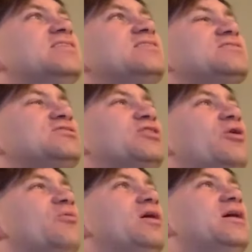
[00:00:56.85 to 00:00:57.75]

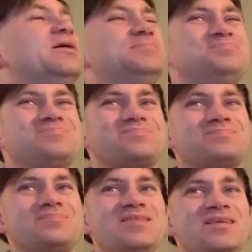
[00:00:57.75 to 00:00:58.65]
So, um,
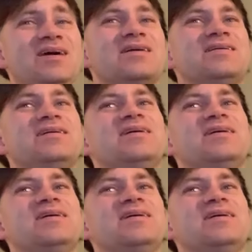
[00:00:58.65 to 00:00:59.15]
yeah.